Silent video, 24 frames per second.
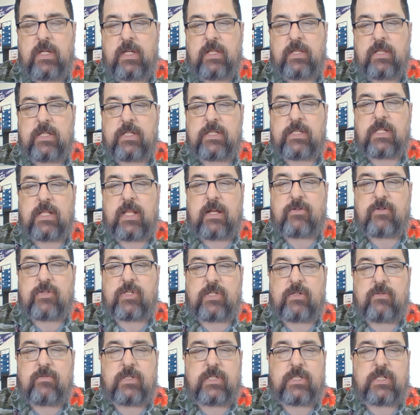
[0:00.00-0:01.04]
This allows
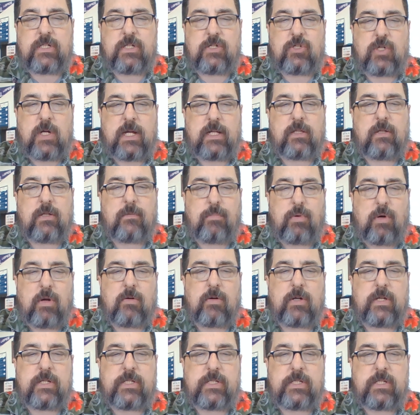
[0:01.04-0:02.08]
students to track their
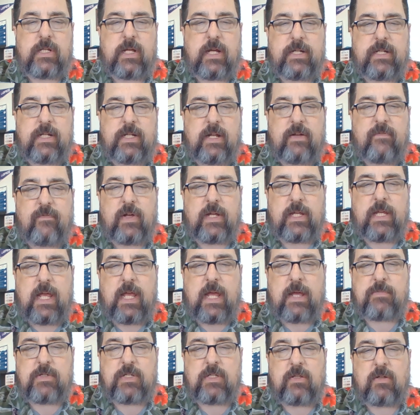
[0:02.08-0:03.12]
progress, identify
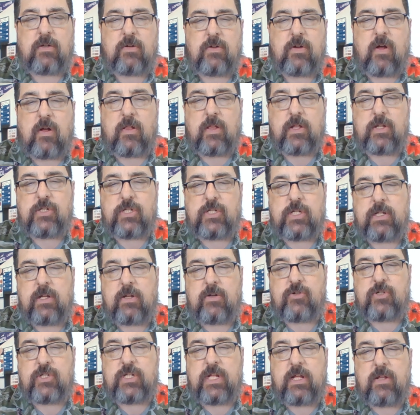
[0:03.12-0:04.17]
gaps in their knowledge, and
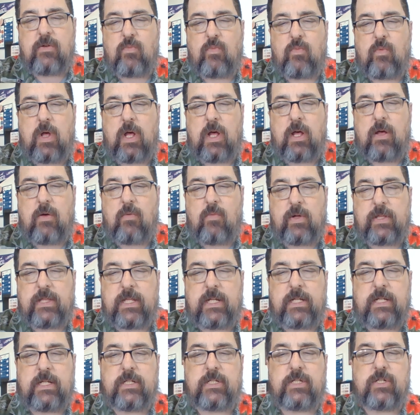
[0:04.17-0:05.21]
understand what they
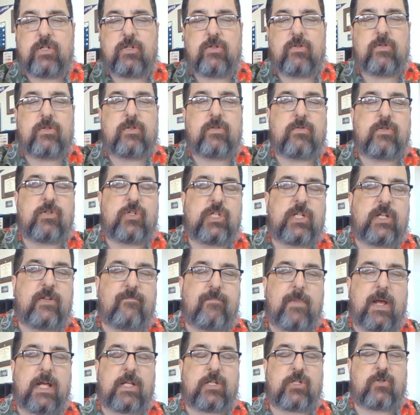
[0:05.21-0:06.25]
need to do to achieve
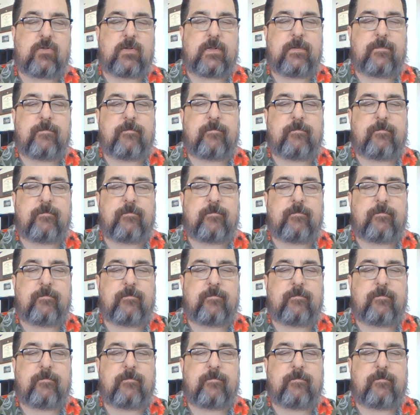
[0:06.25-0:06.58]
mastery.